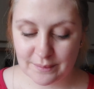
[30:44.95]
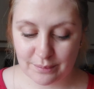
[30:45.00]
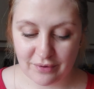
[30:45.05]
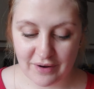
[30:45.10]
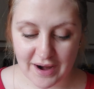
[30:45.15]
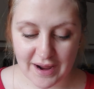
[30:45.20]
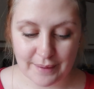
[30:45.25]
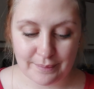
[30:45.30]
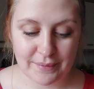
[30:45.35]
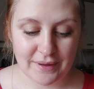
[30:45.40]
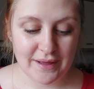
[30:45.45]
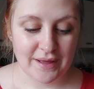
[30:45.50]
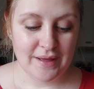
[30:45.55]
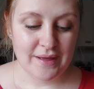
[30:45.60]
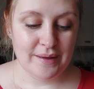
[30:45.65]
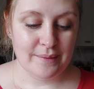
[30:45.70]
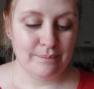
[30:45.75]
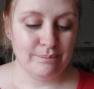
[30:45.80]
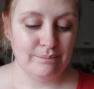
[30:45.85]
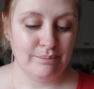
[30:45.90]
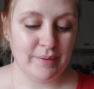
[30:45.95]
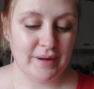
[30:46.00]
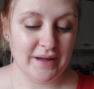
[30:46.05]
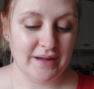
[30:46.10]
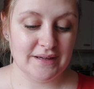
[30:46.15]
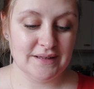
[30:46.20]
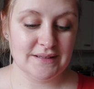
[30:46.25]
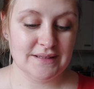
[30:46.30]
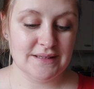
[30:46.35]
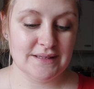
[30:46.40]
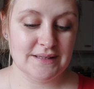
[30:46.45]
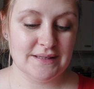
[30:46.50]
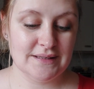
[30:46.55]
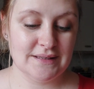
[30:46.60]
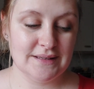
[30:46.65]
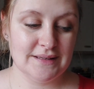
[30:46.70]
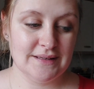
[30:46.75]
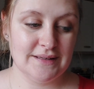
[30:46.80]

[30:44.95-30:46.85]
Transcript: the pram, but